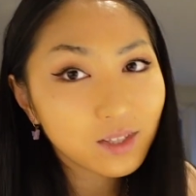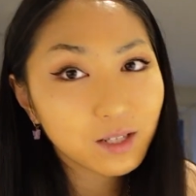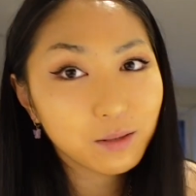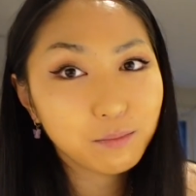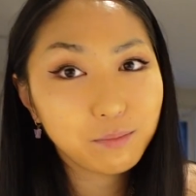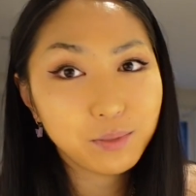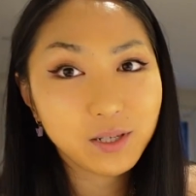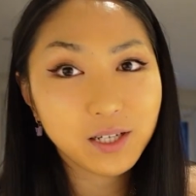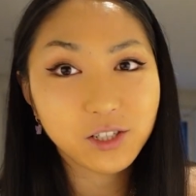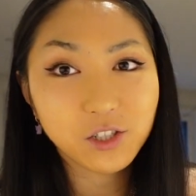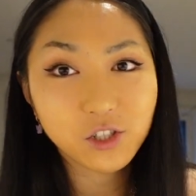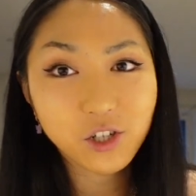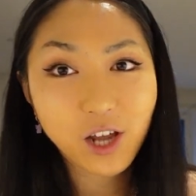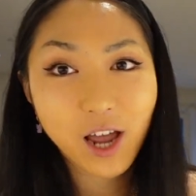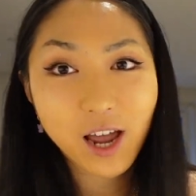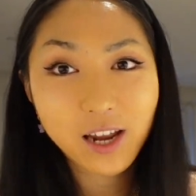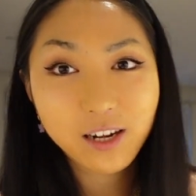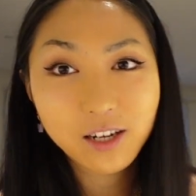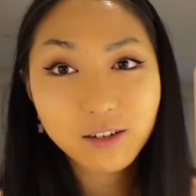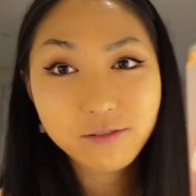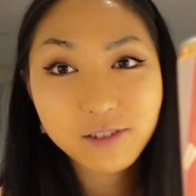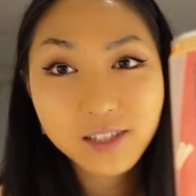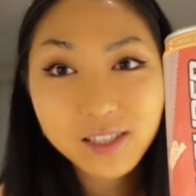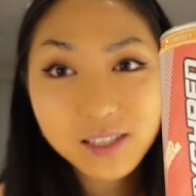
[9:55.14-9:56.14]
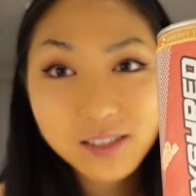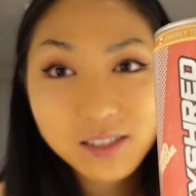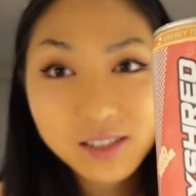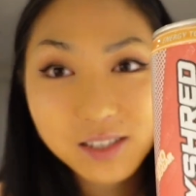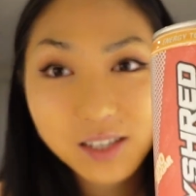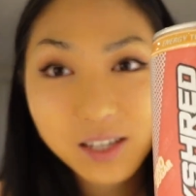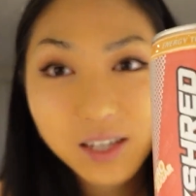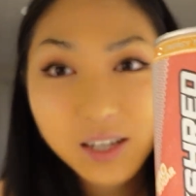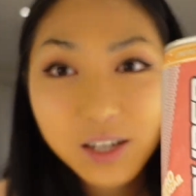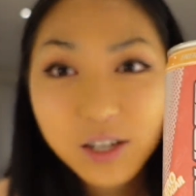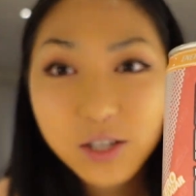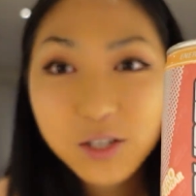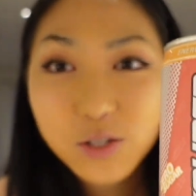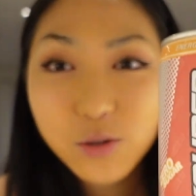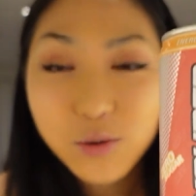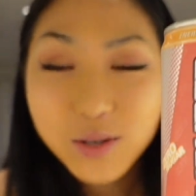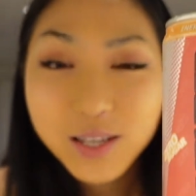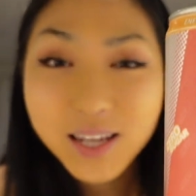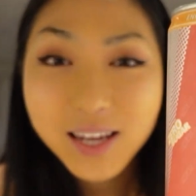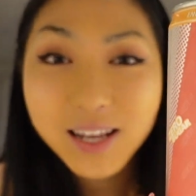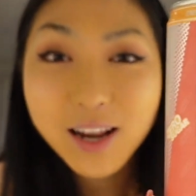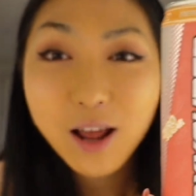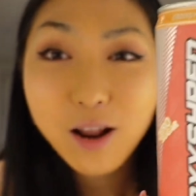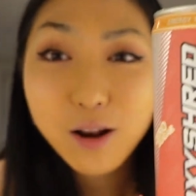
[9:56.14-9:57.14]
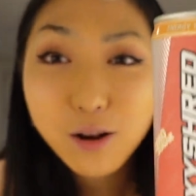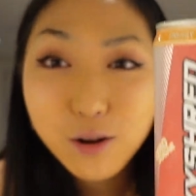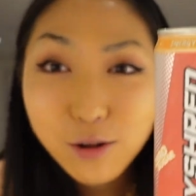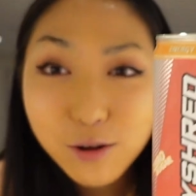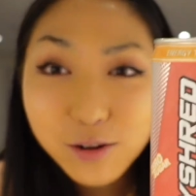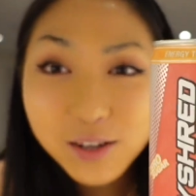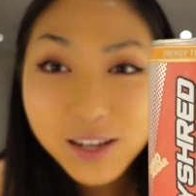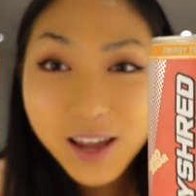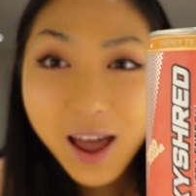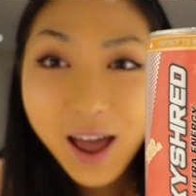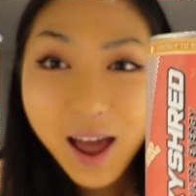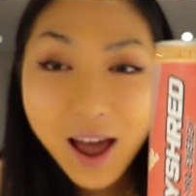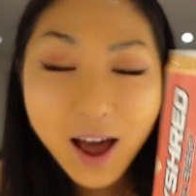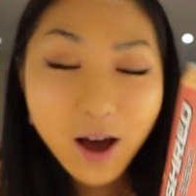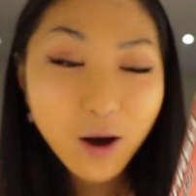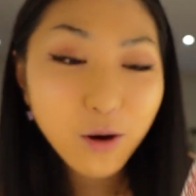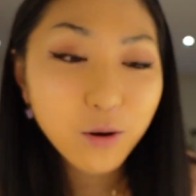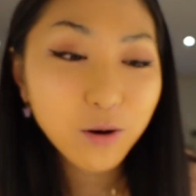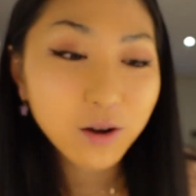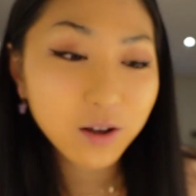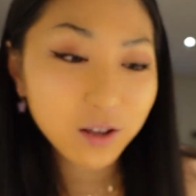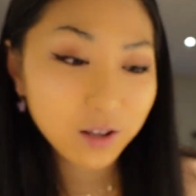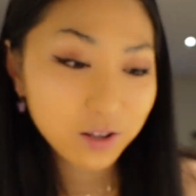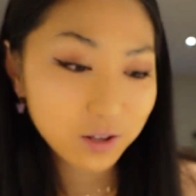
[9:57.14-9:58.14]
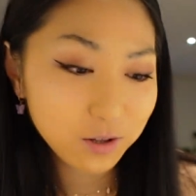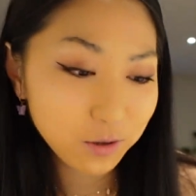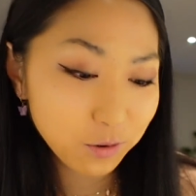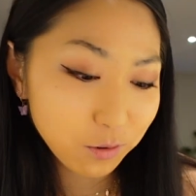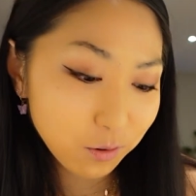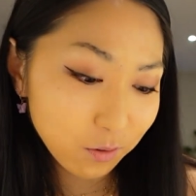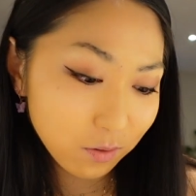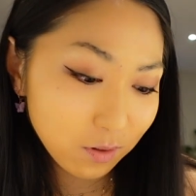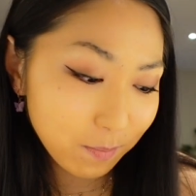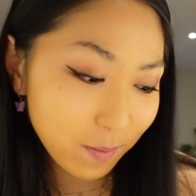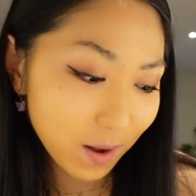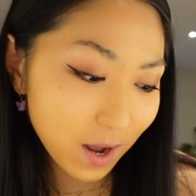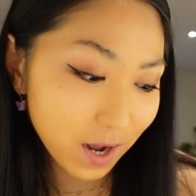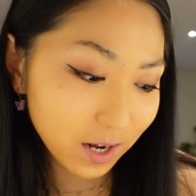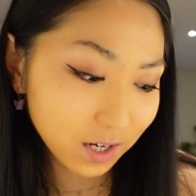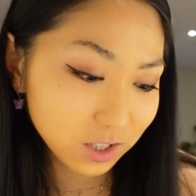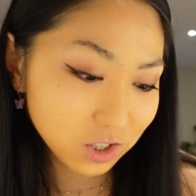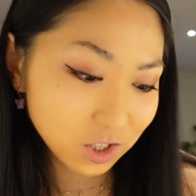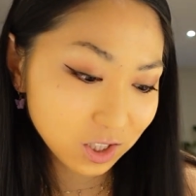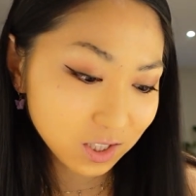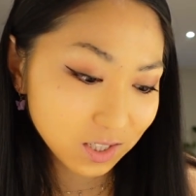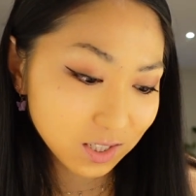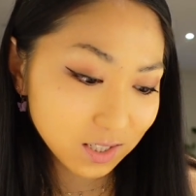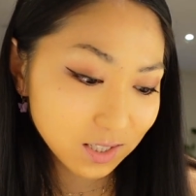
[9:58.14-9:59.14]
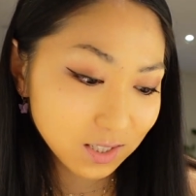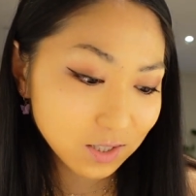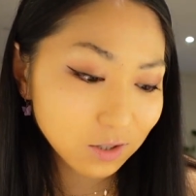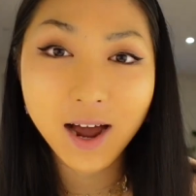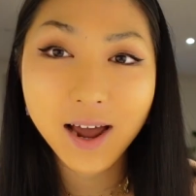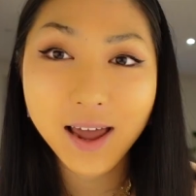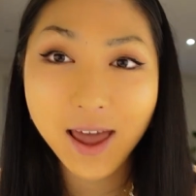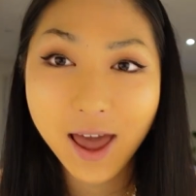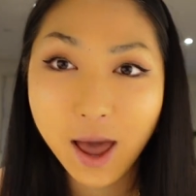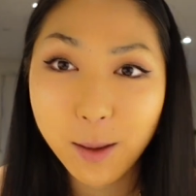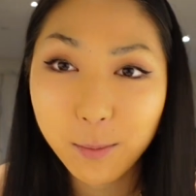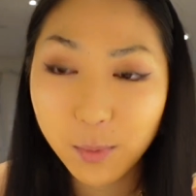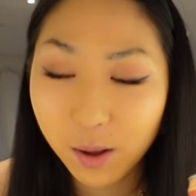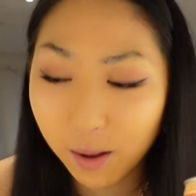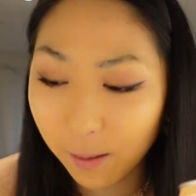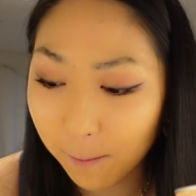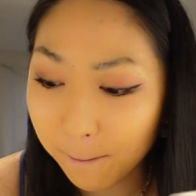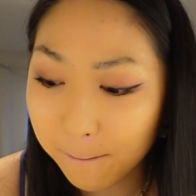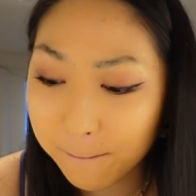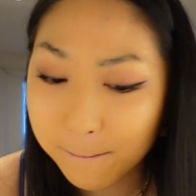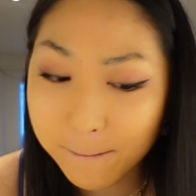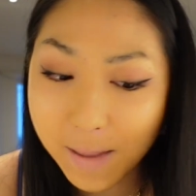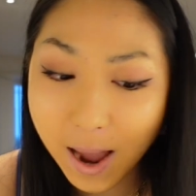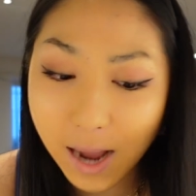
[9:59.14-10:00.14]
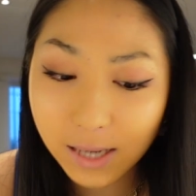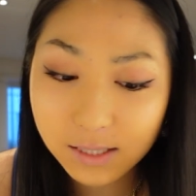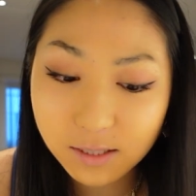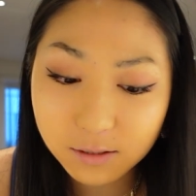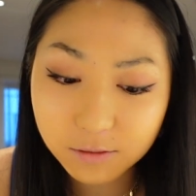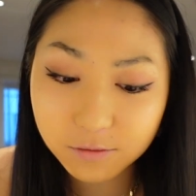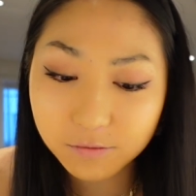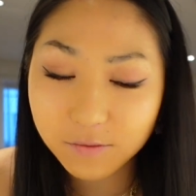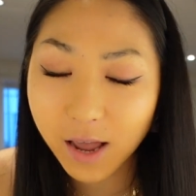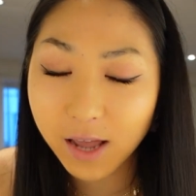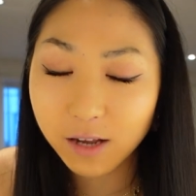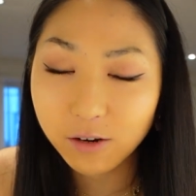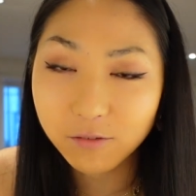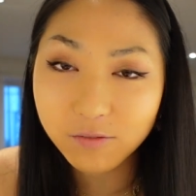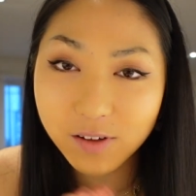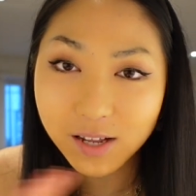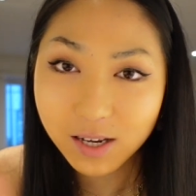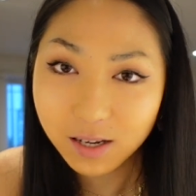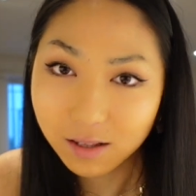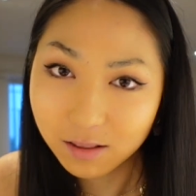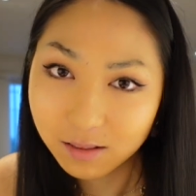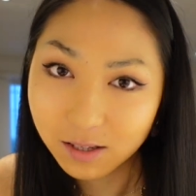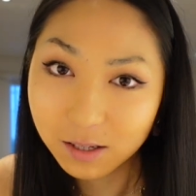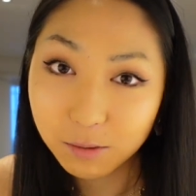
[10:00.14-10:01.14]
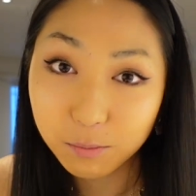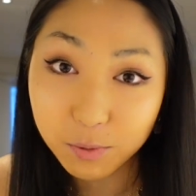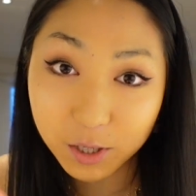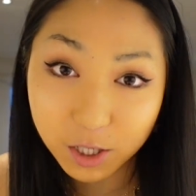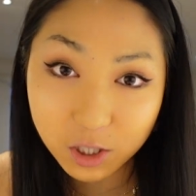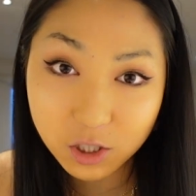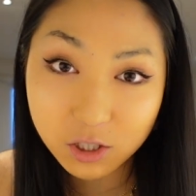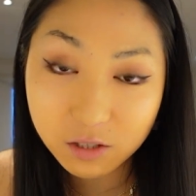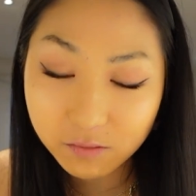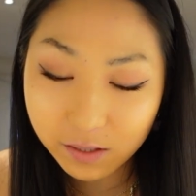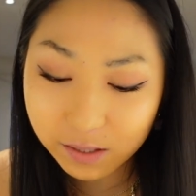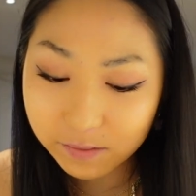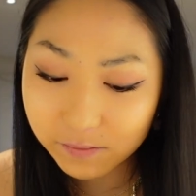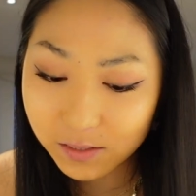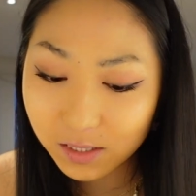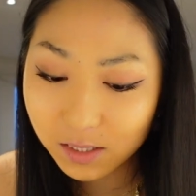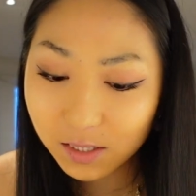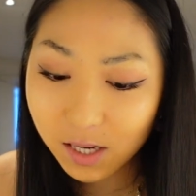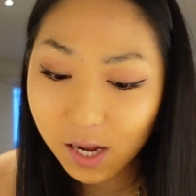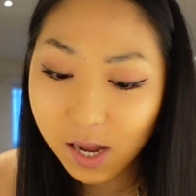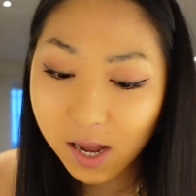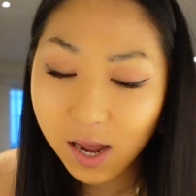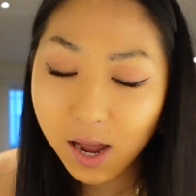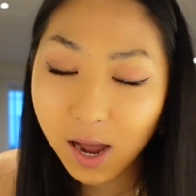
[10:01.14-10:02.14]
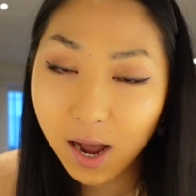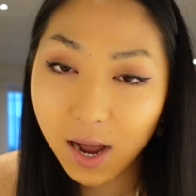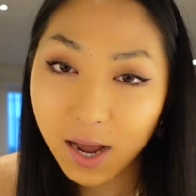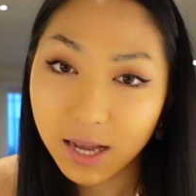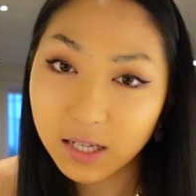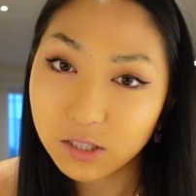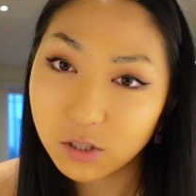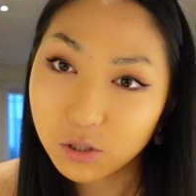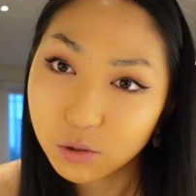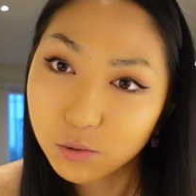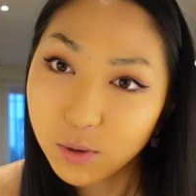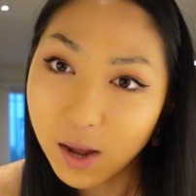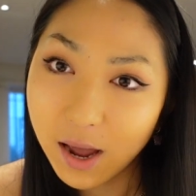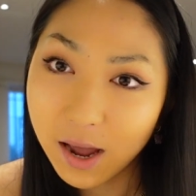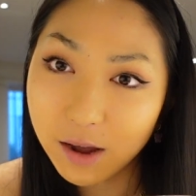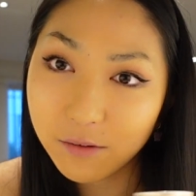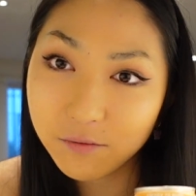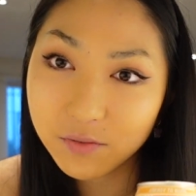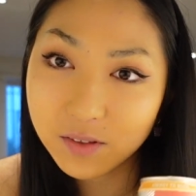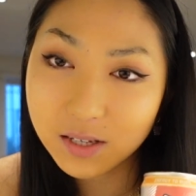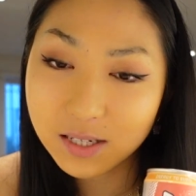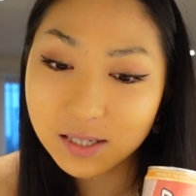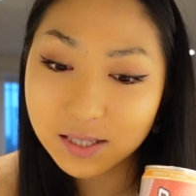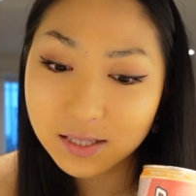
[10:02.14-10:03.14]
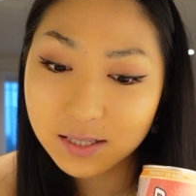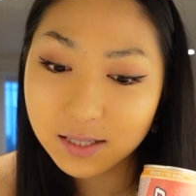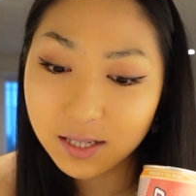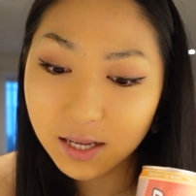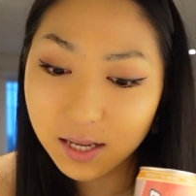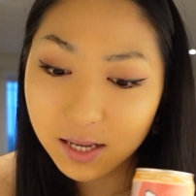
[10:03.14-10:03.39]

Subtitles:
peach candy rings. So again, look how cute the packaging is. I am a massive fan of anything peach flavored. I do have this